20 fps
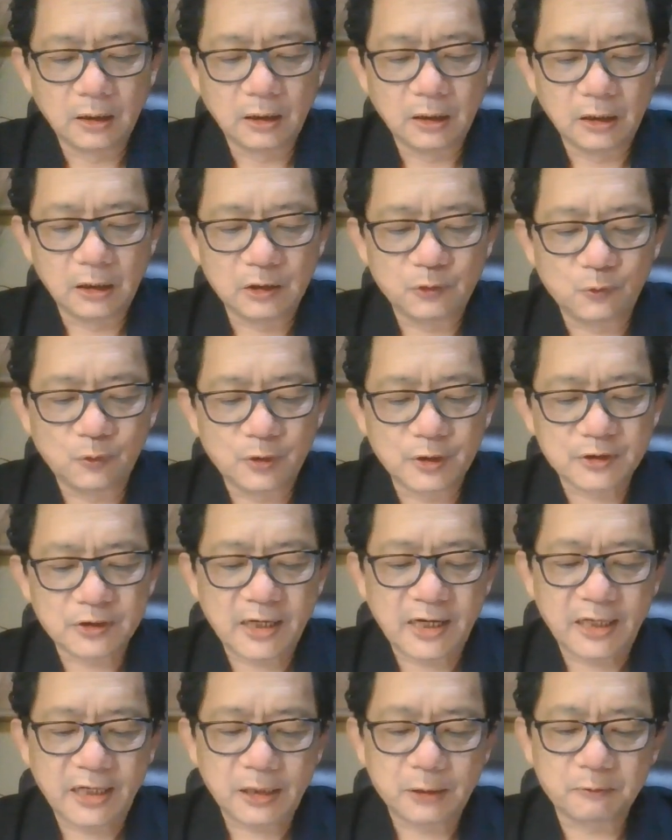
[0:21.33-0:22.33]
It was
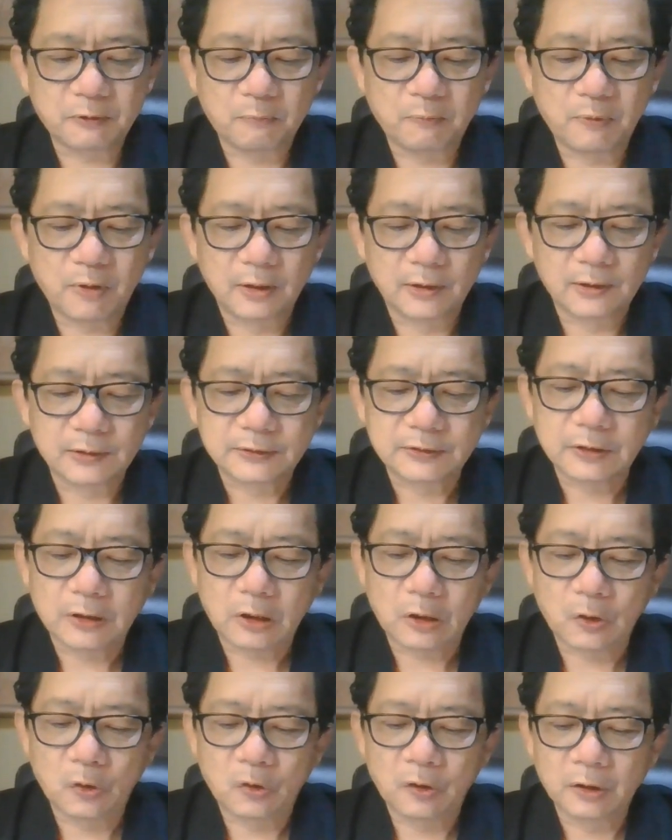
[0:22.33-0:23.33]
animal bones
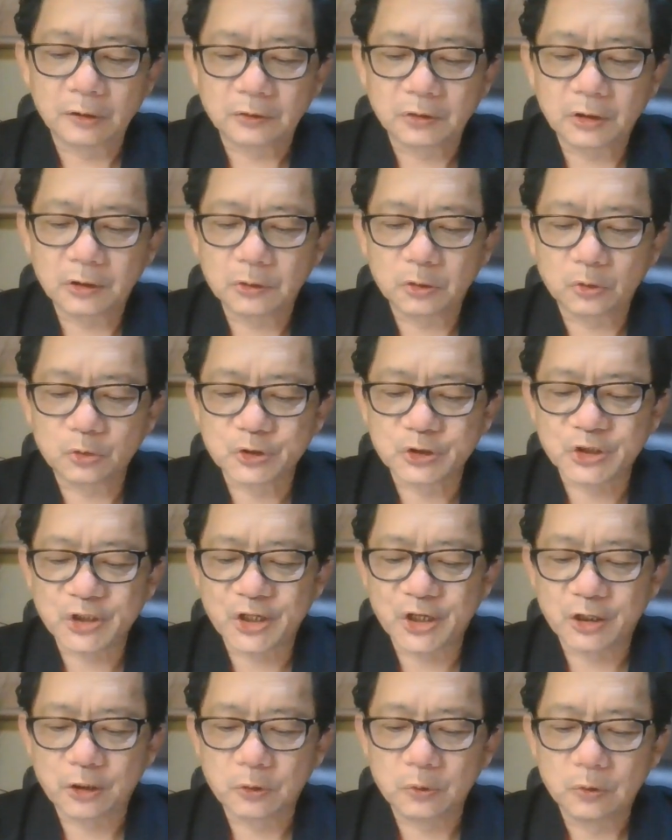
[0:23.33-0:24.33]
or turtle
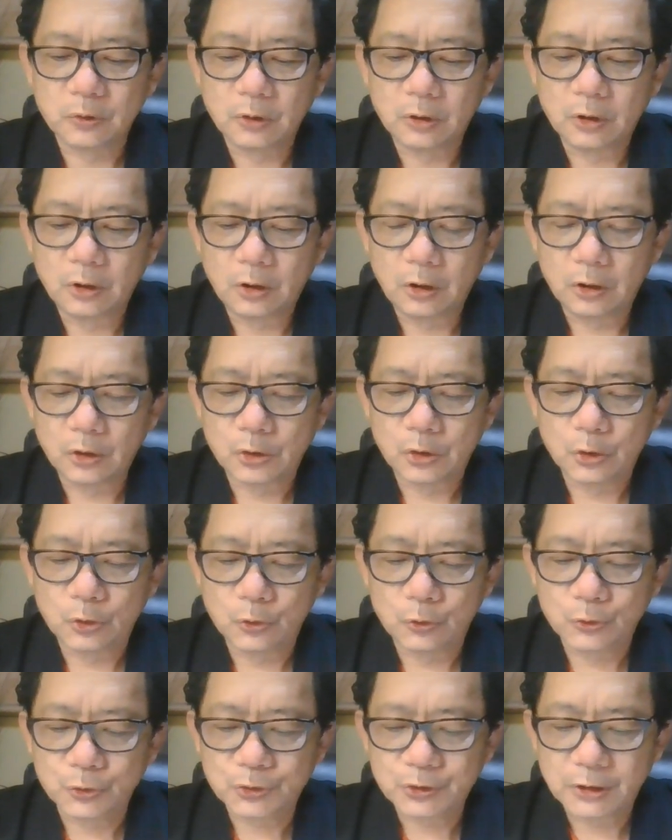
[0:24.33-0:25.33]
shell
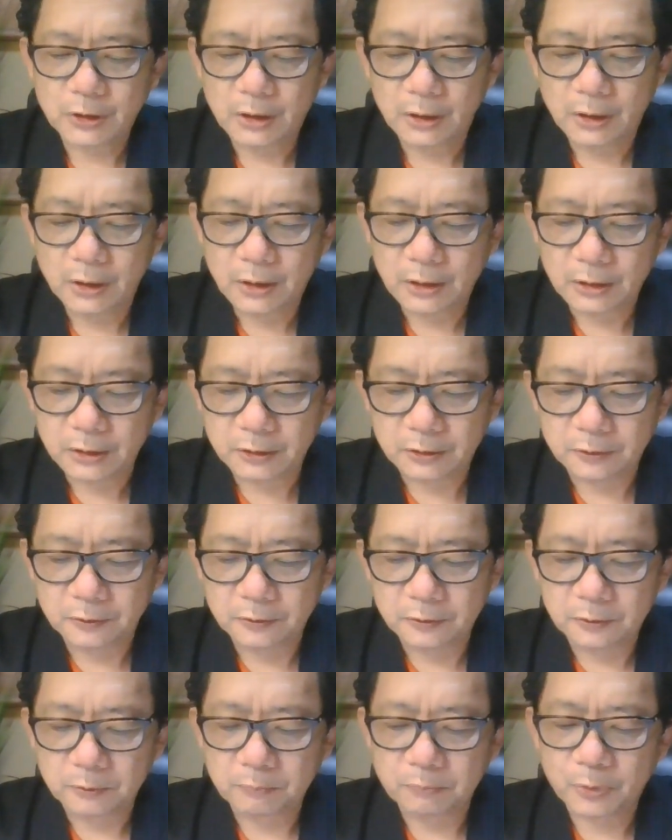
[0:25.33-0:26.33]
used
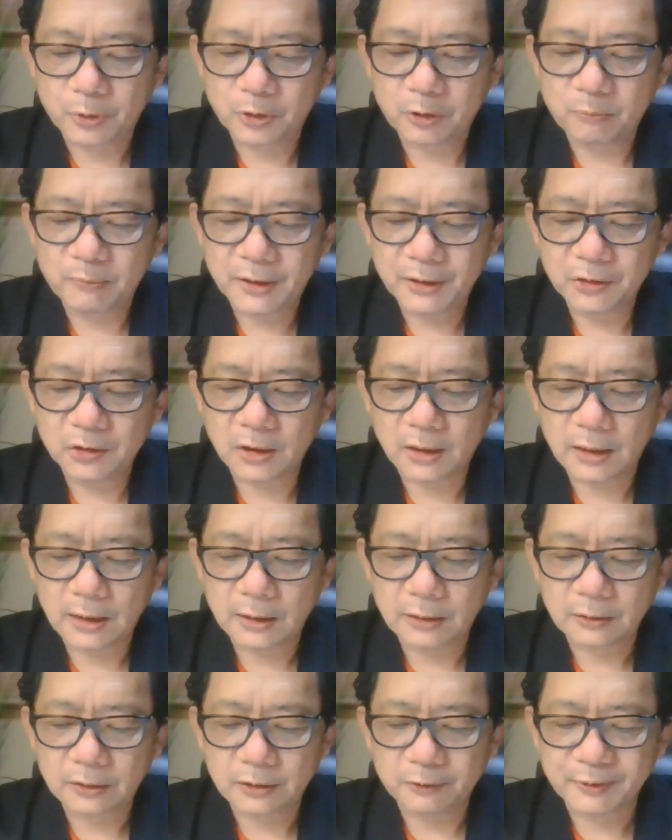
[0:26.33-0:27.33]
in pyromantic
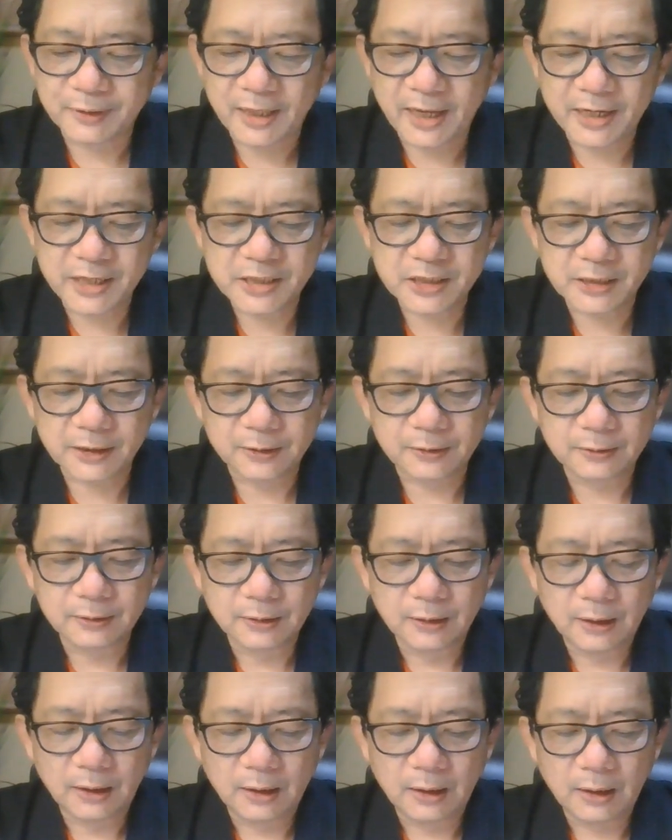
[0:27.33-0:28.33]
divination
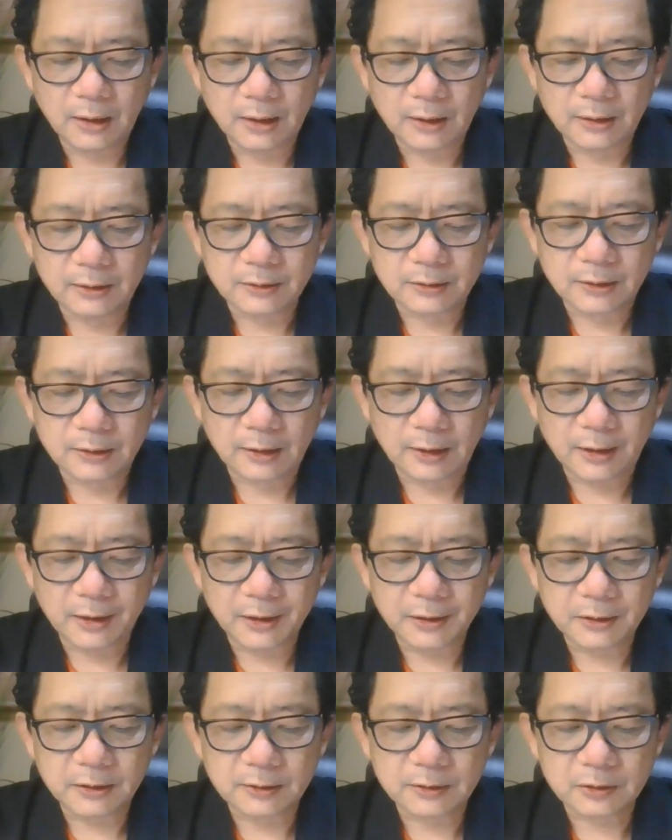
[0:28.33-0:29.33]
in the
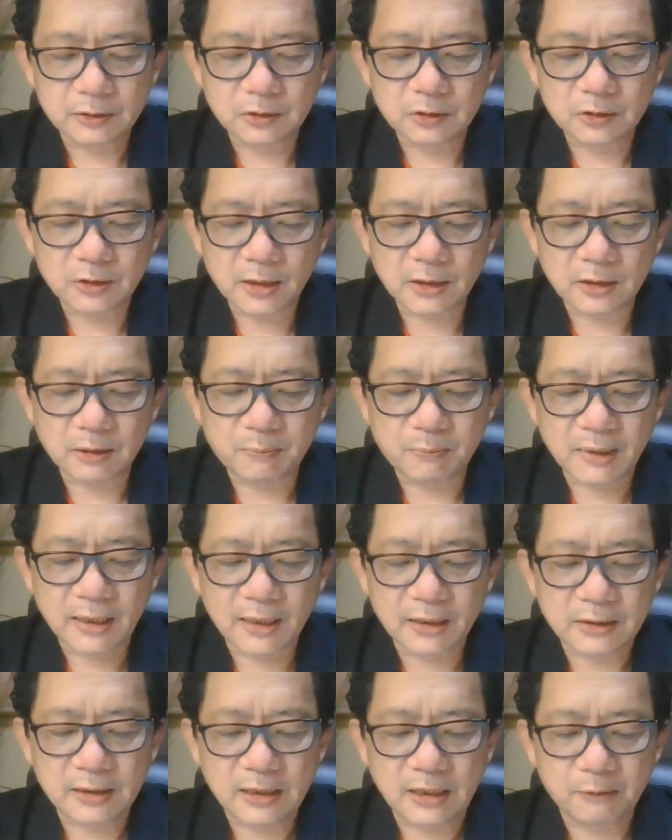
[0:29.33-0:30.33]
late 2nd
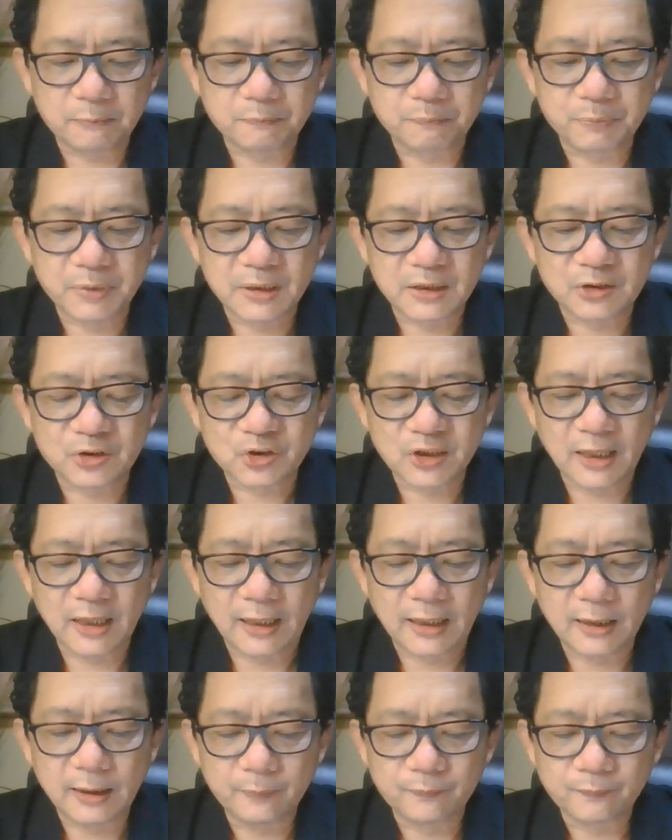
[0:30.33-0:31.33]
millennium
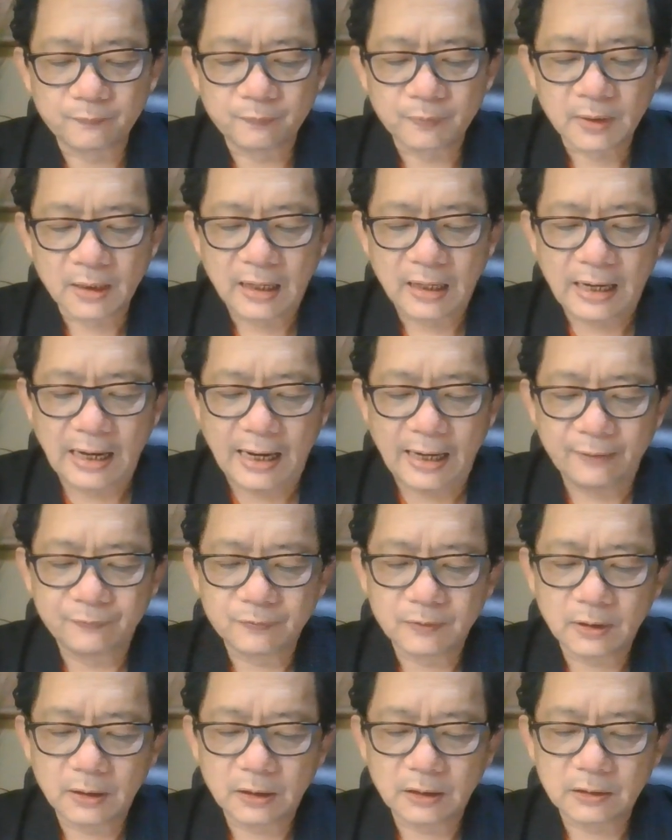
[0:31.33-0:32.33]
BC,
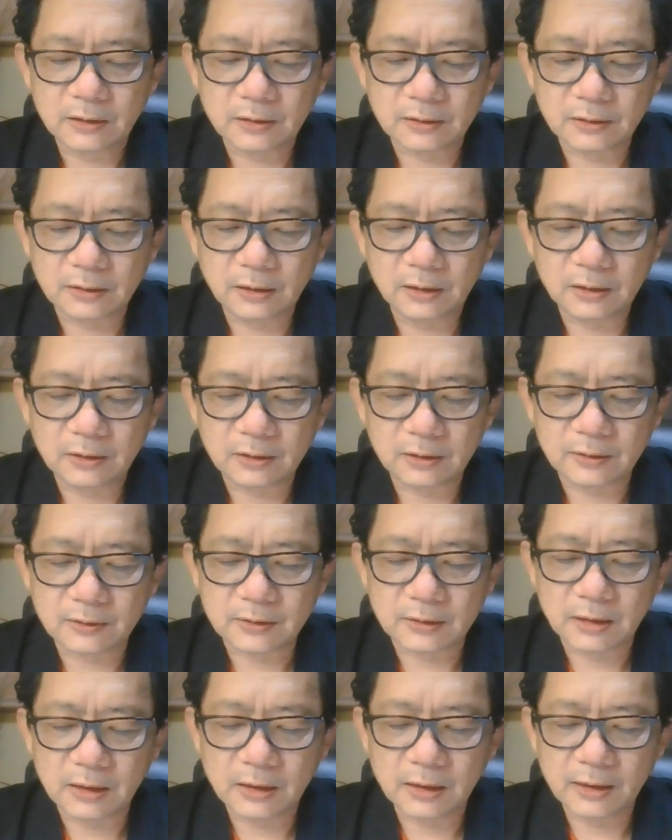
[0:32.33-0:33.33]
and it is
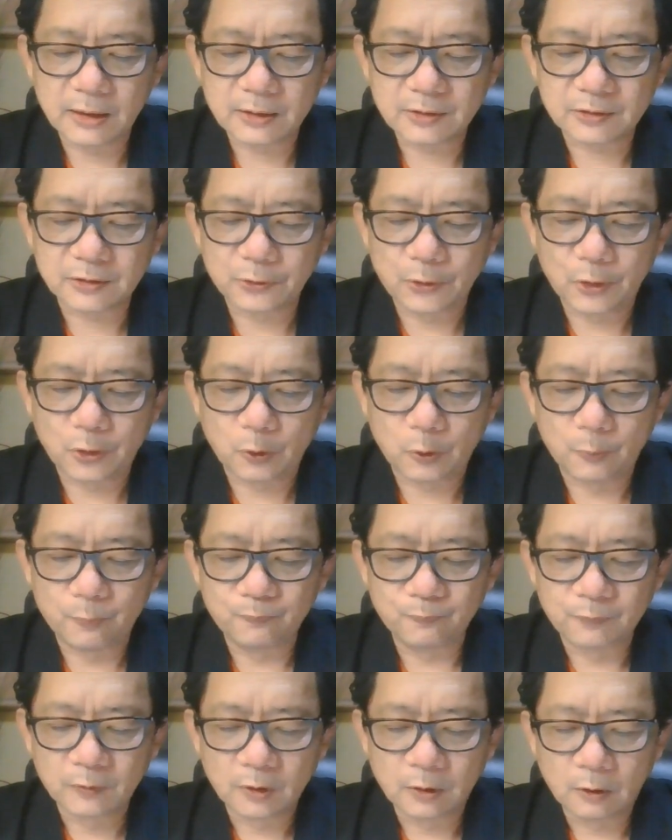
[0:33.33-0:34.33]
earliest
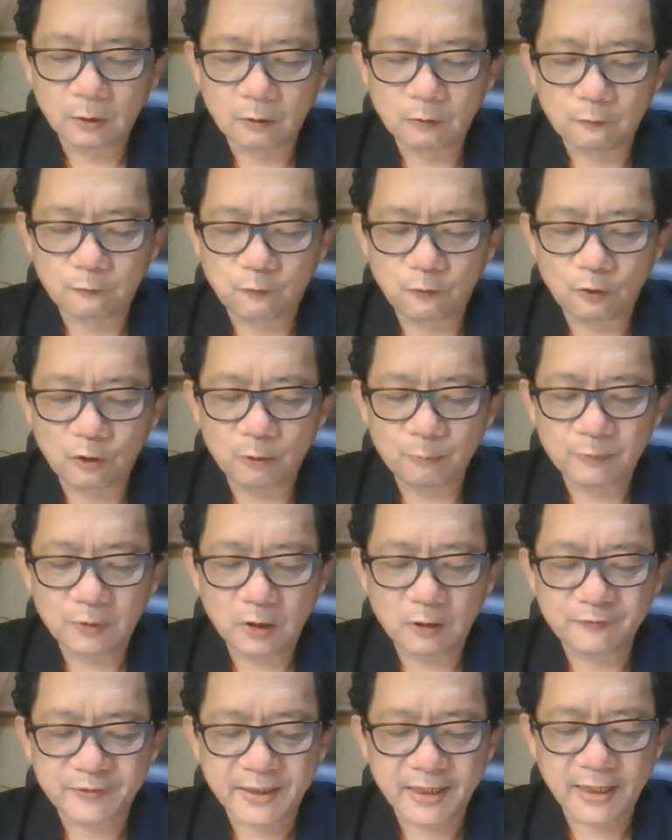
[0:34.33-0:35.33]
known form
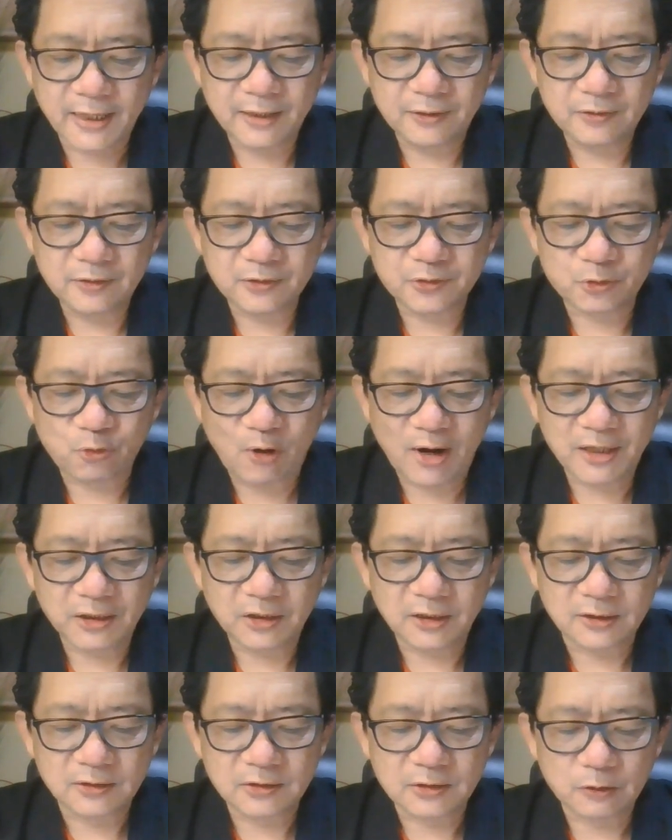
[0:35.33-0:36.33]
of Chinese
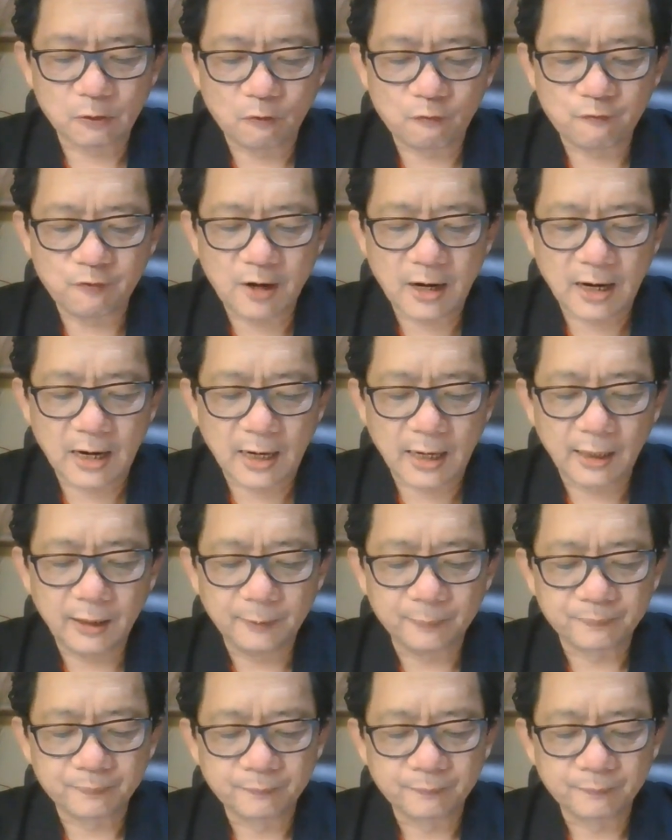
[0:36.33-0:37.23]
writing so far,